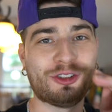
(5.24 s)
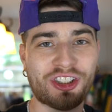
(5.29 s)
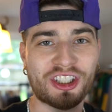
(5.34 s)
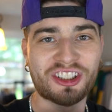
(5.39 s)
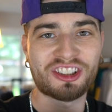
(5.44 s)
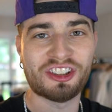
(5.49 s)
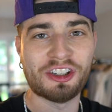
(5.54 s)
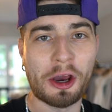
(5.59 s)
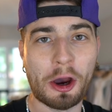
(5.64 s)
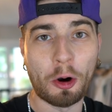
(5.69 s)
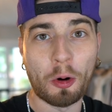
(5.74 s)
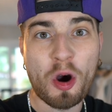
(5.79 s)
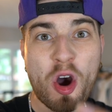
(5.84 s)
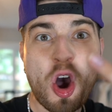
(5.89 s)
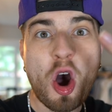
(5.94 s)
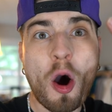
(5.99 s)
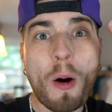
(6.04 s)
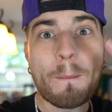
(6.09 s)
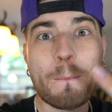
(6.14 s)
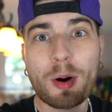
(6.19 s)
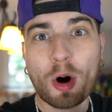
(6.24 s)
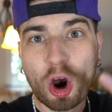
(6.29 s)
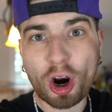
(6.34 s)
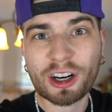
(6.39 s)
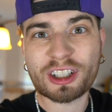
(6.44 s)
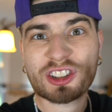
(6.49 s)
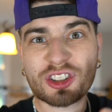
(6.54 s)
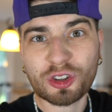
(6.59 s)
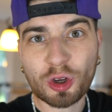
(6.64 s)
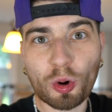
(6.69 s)
just know,
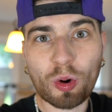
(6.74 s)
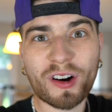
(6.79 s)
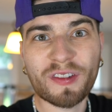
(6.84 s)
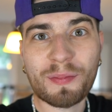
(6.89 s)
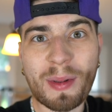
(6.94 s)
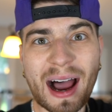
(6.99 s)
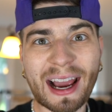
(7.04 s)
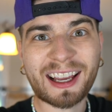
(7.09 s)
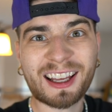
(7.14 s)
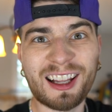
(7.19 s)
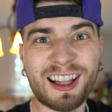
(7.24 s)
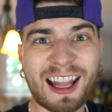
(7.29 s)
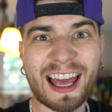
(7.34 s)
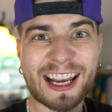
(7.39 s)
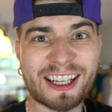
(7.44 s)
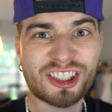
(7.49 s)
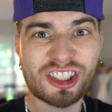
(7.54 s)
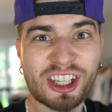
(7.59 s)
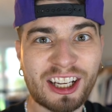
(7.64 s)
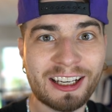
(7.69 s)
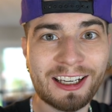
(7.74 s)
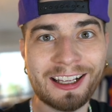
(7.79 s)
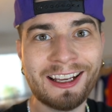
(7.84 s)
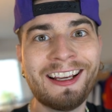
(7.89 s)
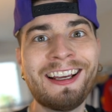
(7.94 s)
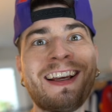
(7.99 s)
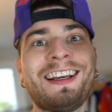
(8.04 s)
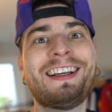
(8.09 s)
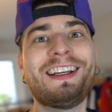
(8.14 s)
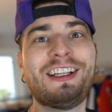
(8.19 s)
part two of my collection
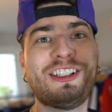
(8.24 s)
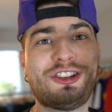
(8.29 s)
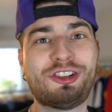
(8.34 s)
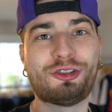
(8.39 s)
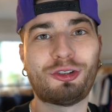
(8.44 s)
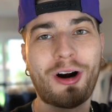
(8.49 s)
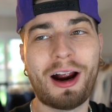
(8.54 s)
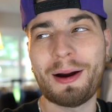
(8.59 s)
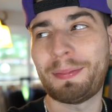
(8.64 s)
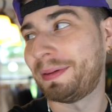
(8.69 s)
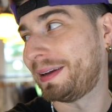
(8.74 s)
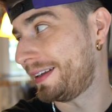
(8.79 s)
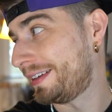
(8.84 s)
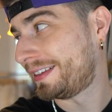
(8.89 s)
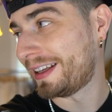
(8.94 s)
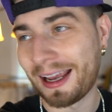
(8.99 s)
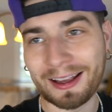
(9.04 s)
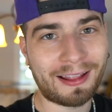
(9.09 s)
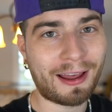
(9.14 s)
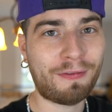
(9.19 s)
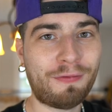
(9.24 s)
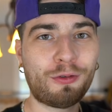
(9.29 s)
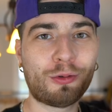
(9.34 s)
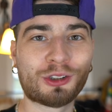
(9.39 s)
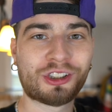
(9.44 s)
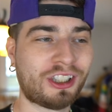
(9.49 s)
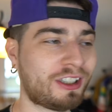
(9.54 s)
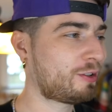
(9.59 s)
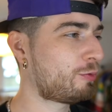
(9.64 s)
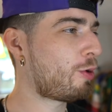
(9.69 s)
is dropping. Dang, that
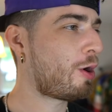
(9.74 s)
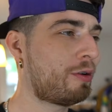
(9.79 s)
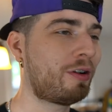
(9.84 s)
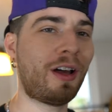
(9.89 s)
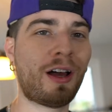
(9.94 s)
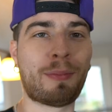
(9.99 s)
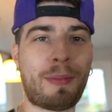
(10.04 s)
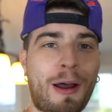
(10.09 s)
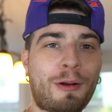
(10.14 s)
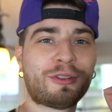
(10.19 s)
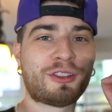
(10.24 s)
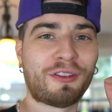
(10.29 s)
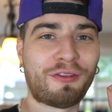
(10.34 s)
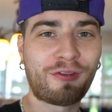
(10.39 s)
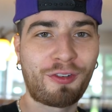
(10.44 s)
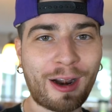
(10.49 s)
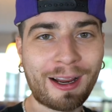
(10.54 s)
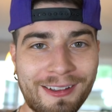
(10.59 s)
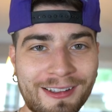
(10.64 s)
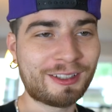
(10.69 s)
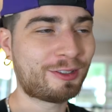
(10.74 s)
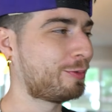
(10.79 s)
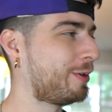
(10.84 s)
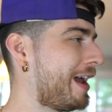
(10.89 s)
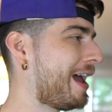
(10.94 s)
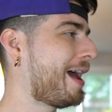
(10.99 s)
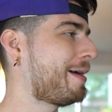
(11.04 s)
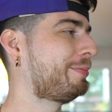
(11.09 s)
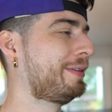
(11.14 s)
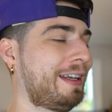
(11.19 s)
fool just woke up. I was afraid this
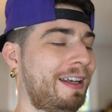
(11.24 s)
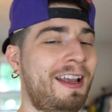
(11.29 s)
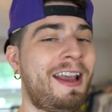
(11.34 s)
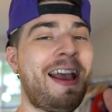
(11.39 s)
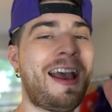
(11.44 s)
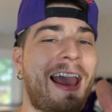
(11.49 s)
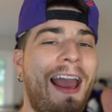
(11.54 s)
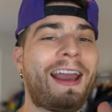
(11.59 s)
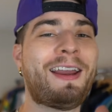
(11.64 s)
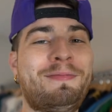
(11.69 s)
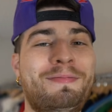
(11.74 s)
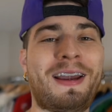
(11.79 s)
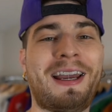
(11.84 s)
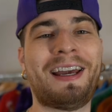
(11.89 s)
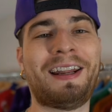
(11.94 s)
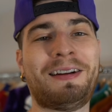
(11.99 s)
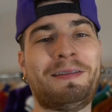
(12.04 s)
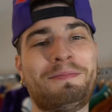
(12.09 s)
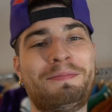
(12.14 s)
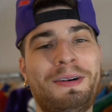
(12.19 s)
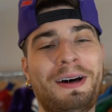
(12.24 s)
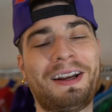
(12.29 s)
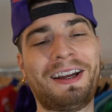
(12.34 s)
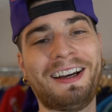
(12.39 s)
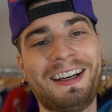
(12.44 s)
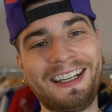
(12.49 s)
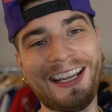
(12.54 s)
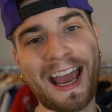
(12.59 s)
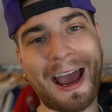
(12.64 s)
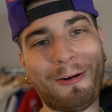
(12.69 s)
would happen. Hey man, but
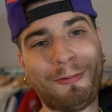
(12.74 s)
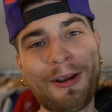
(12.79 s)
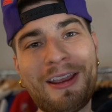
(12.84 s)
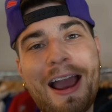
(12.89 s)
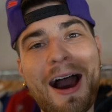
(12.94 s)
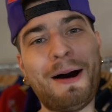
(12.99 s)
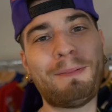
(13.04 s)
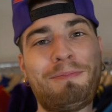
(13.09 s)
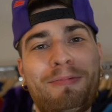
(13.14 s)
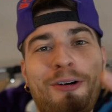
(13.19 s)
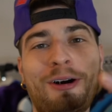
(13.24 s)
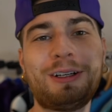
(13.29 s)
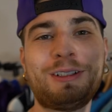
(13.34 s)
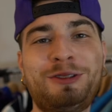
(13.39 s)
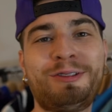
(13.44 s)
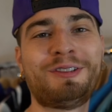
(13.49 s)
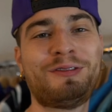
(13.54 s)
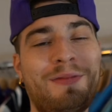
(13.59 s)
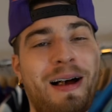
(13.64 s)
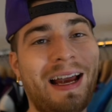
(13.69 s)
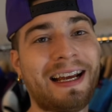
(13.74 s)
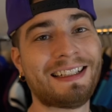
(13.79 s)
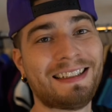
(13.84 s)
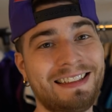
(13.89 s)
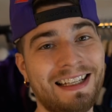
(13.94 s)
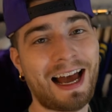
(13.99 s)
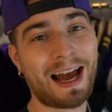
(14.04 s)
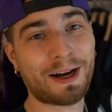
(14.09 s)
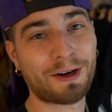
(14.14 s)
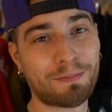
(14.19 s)
uh, yeah, we got part two of my
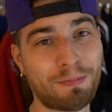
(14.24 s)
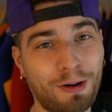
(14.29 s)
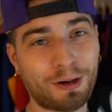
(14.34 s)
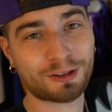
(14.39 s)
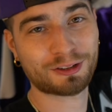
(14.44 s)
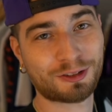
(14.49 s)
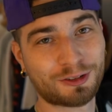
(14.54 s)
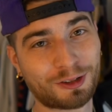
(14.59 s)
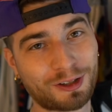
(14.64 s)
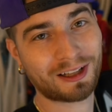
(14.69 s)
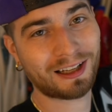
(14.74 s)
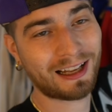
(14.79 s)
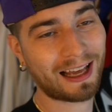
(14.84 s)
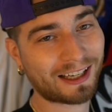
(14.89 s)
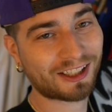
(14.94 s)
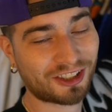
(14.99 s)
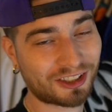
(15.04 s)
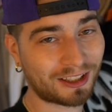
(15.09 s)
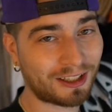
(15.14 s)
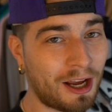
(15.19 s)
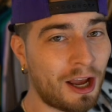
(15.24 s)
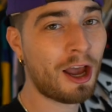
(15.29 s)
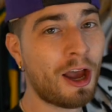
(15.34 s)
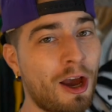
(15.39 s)
entire personal collection,